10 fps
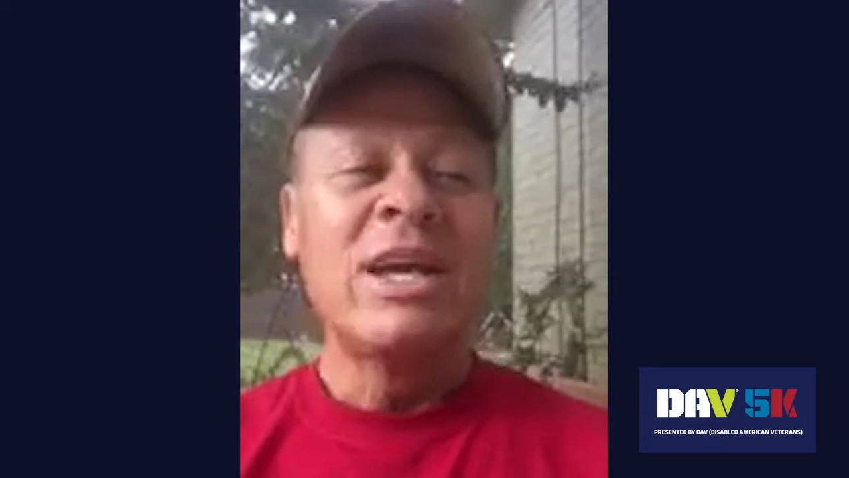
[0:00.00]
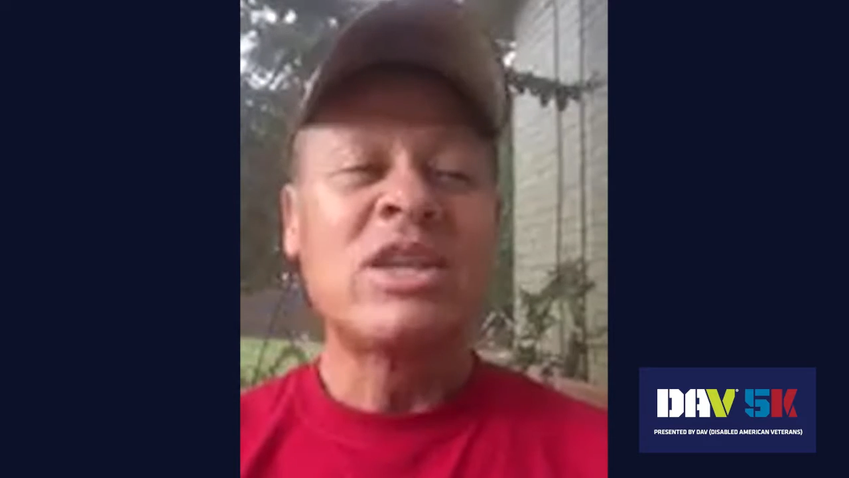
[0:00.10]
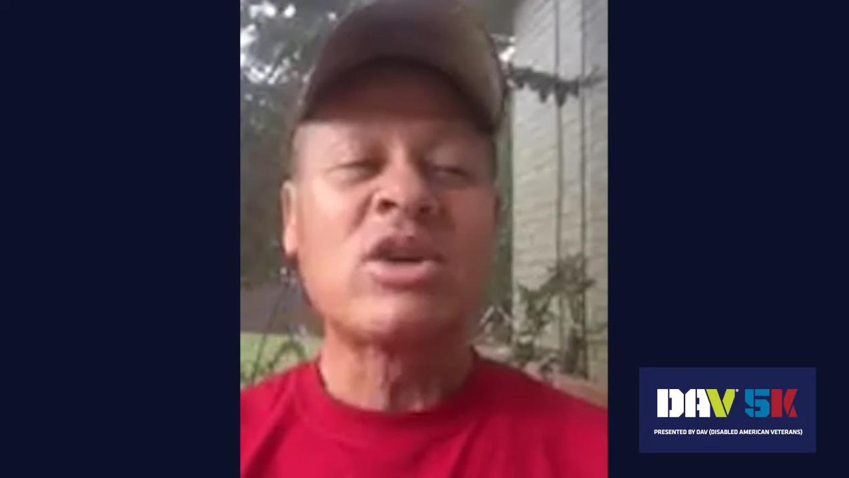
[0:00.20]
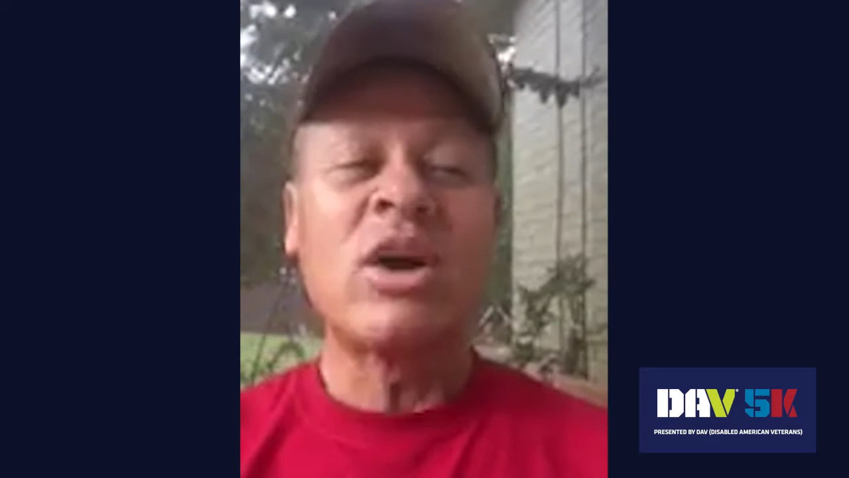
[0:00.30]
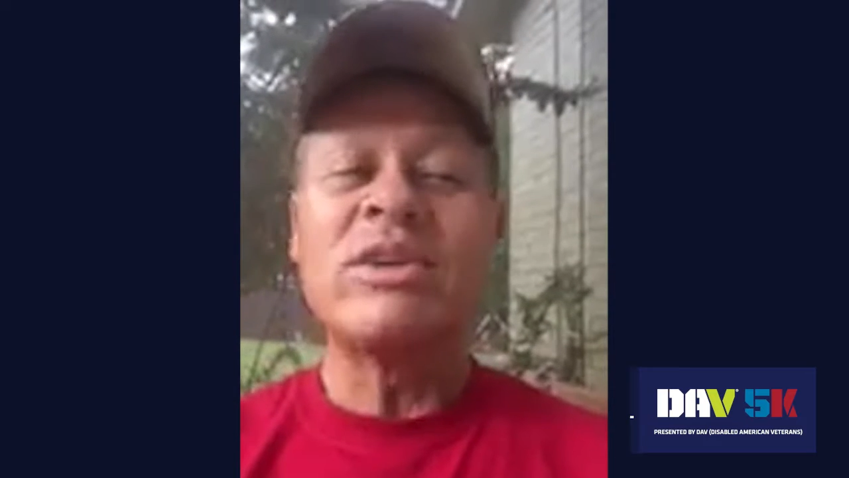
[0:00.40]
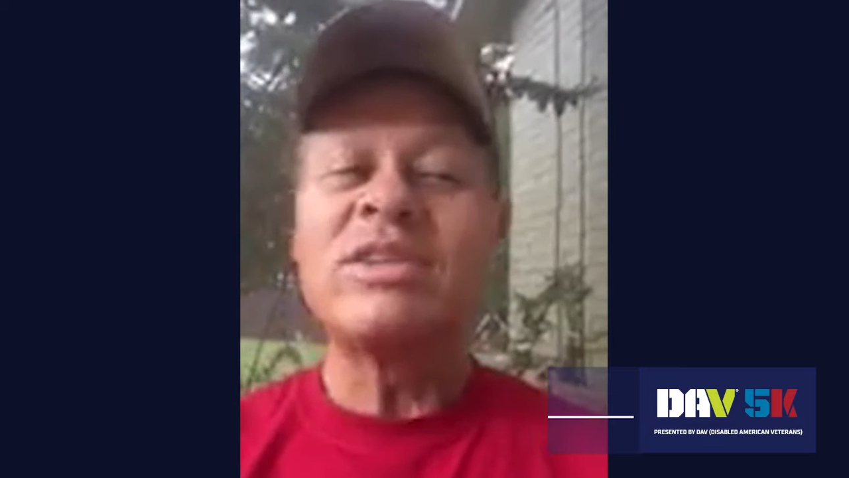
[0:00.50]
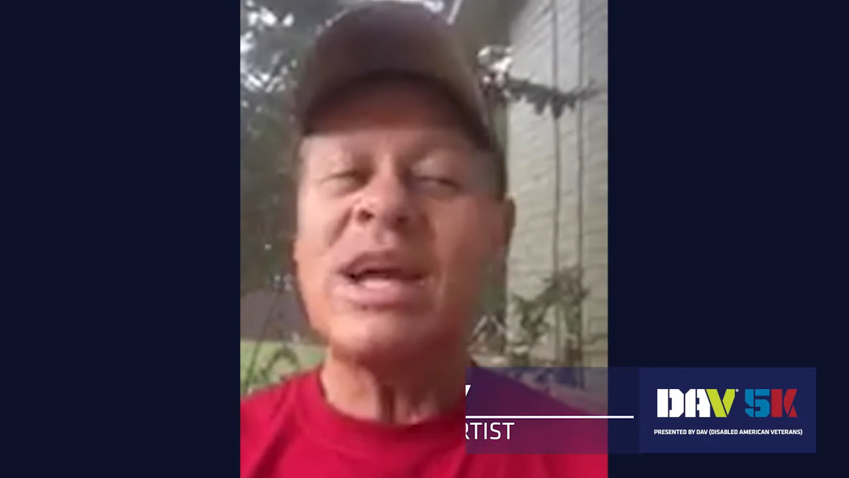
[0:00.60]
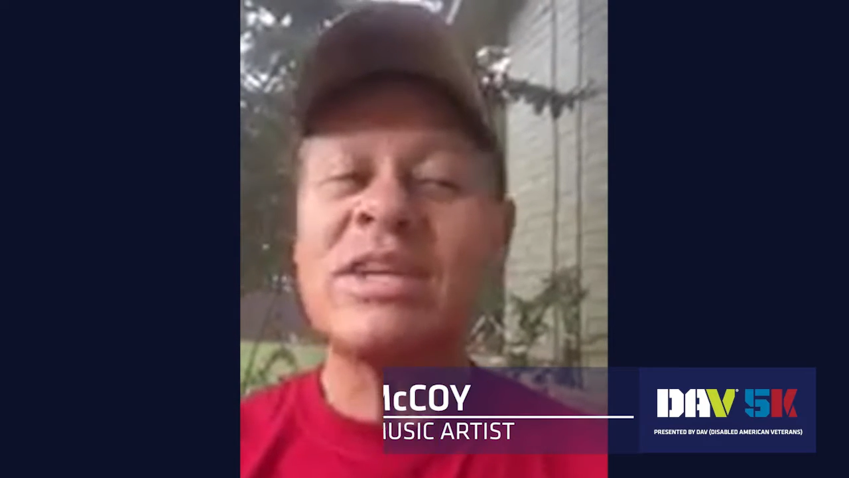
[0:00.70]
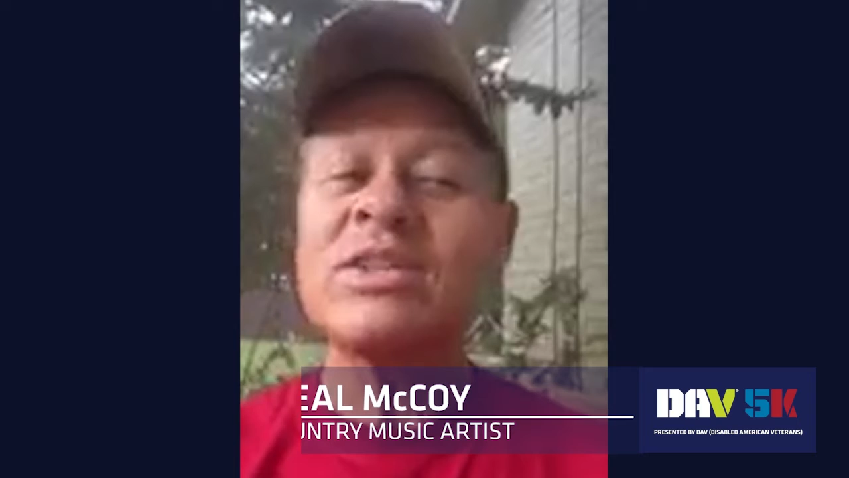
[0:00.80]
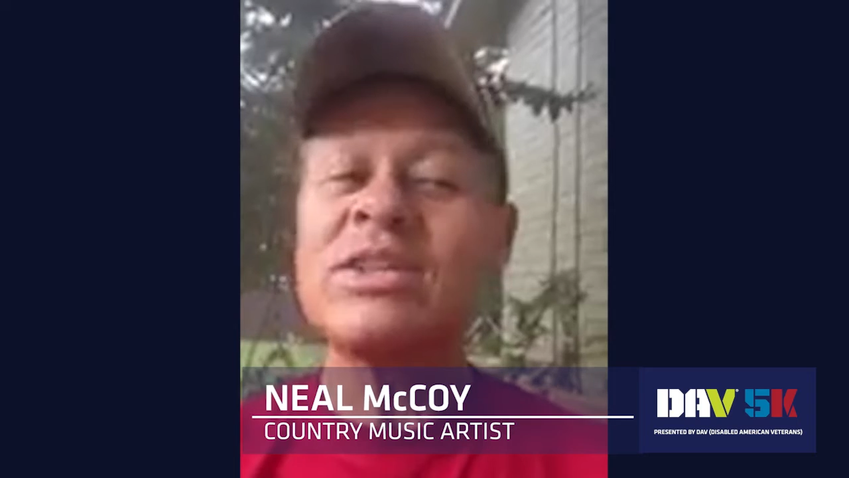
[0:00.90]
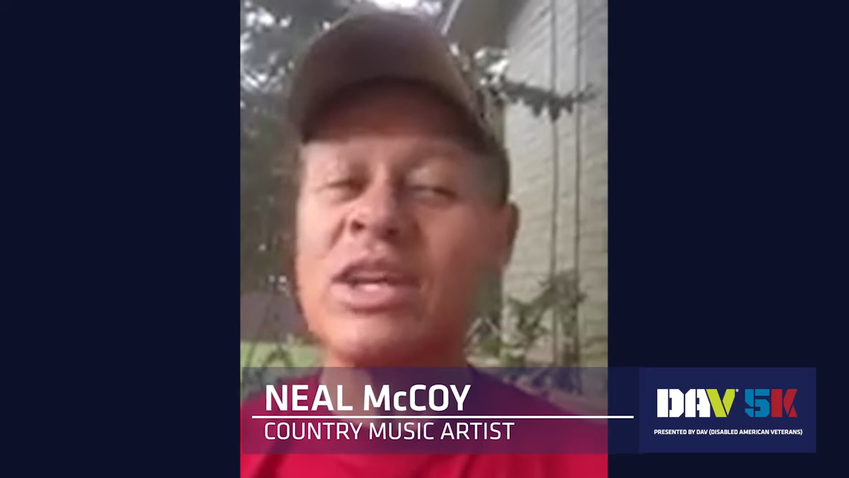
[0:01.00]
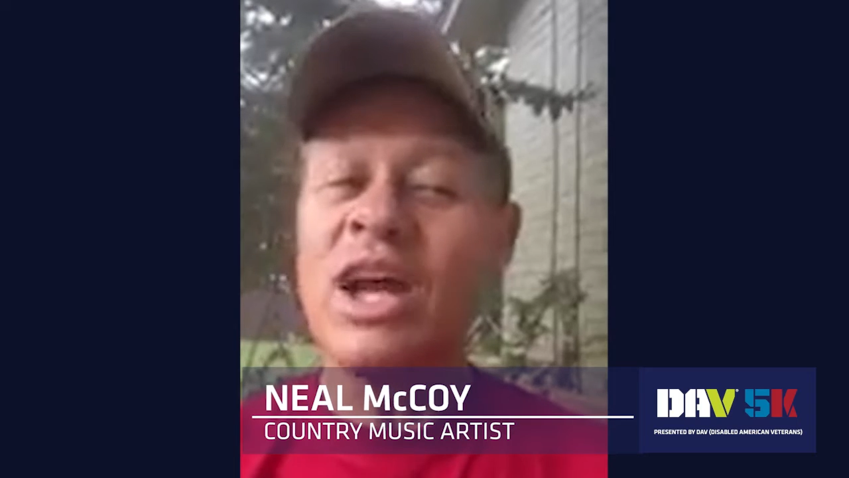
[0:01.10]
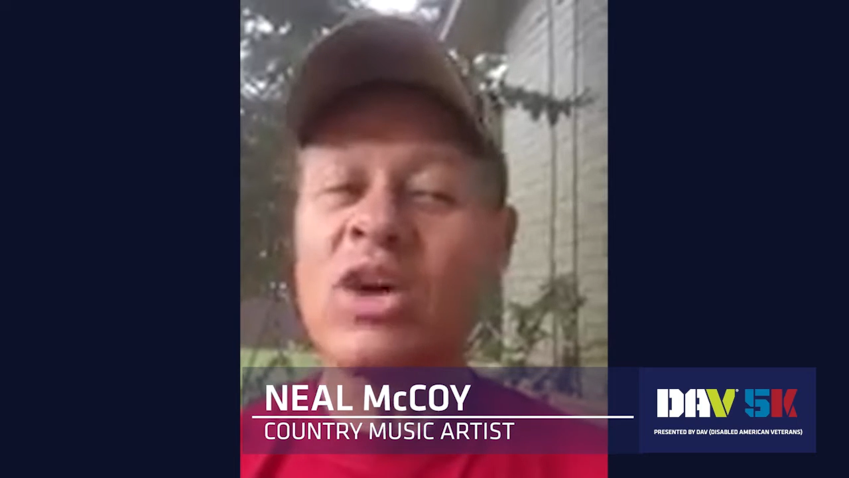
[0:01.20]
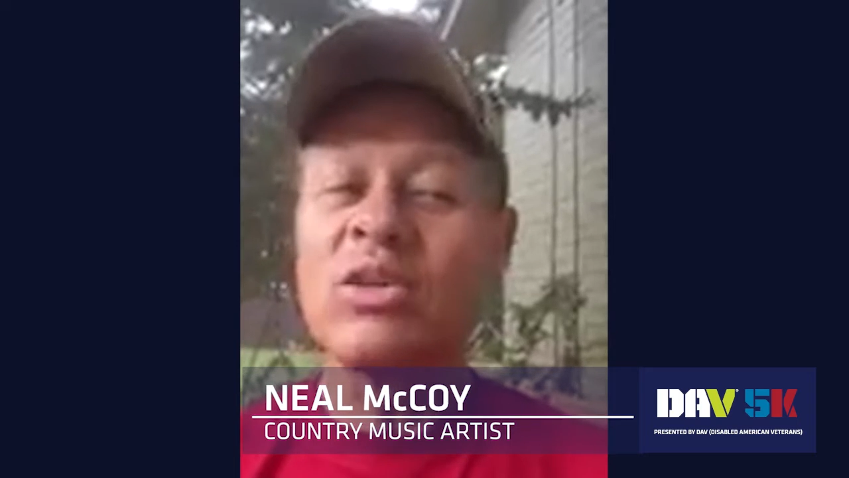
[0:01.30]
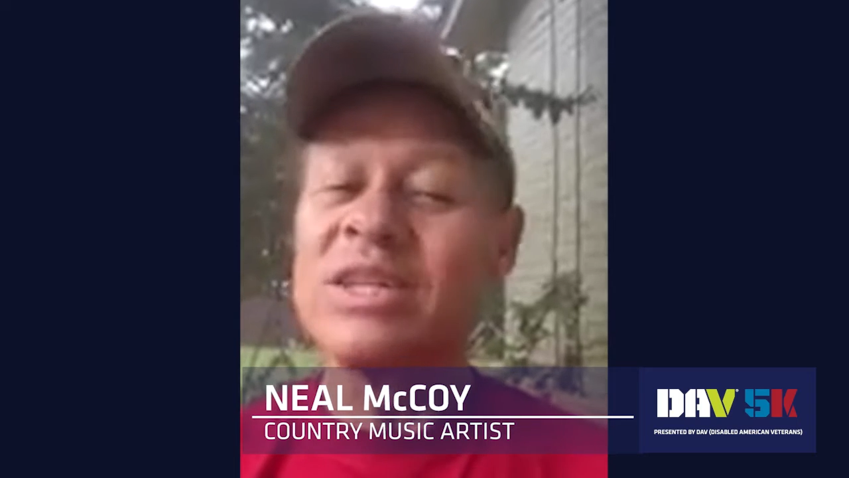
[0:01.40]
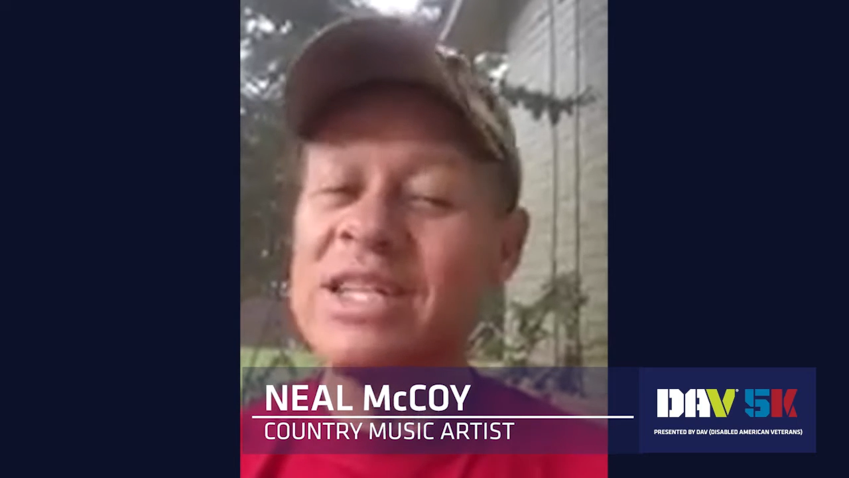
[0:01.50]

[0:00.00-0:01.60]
It is called the Texas Inaugural